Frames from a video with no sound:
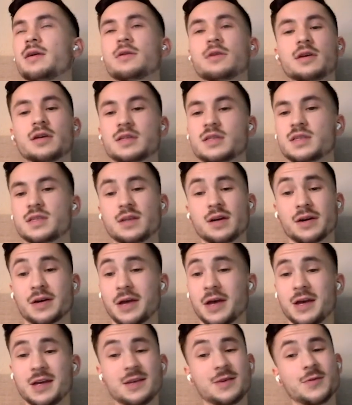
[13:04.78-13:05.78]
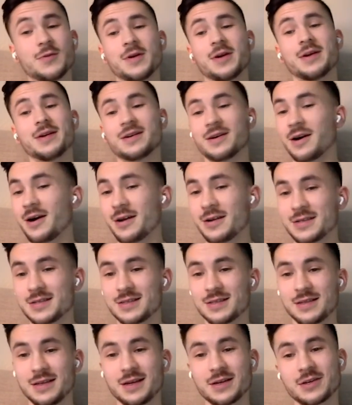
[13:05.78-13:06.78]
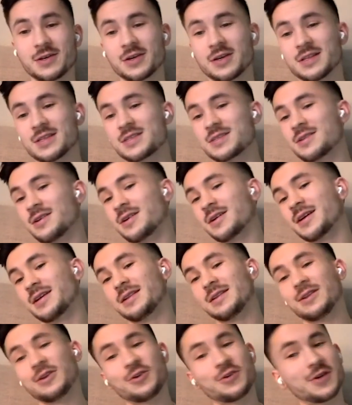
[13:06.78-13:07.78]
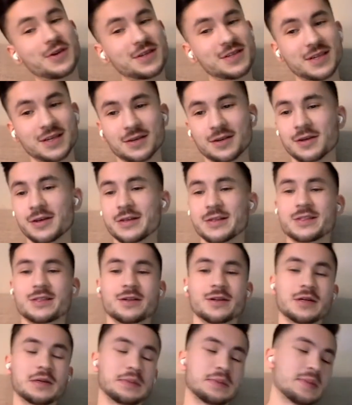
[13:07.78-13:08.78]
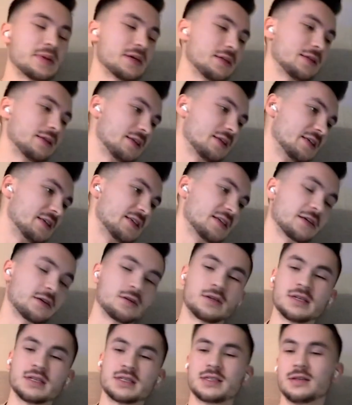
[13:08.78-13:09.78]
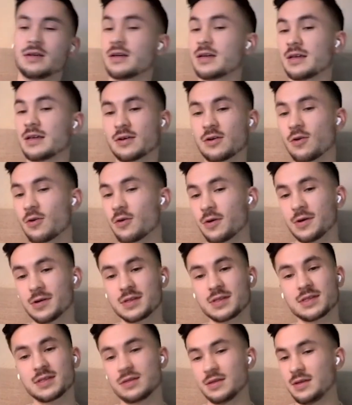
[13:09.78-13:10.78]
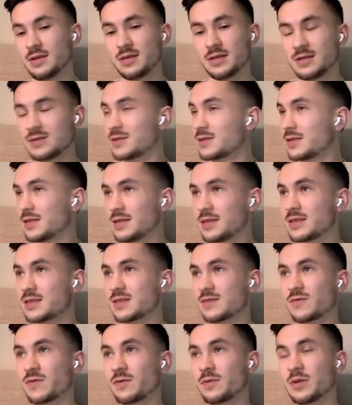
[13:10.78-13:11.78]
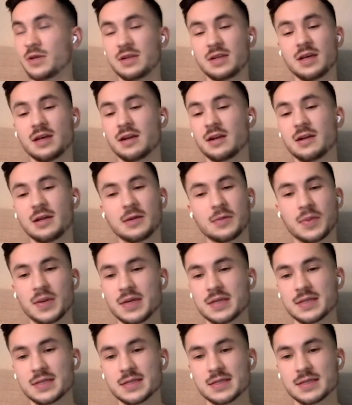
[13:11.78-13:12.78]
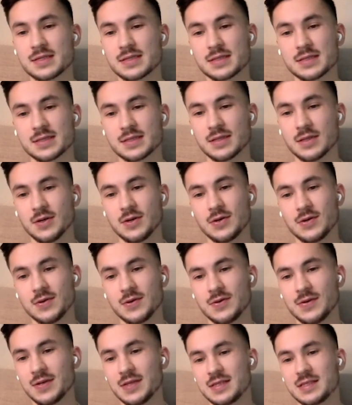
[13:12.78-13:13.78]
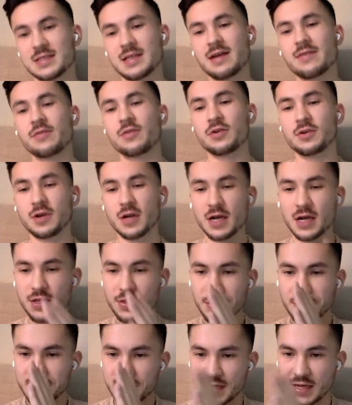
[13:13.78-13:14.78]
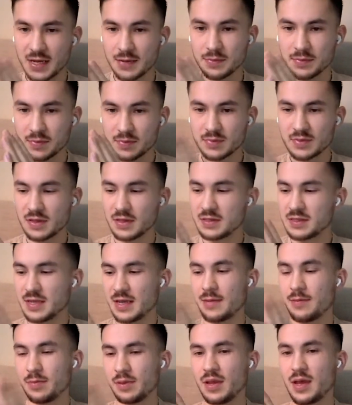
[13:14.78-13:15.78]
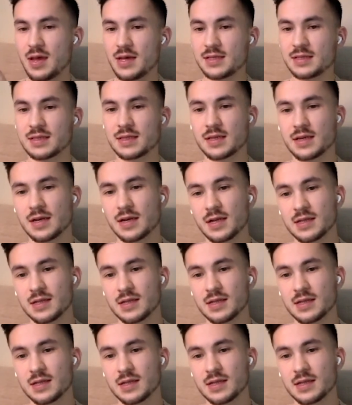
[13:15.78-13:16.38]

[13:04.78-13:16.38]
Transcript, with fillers: I could get stuck anywhere. Honestly, I could get stuck at lyrics. I could get stuck at melodies. I could get stuck at chords. It's it's a day to day basis. So it's never the same the same place.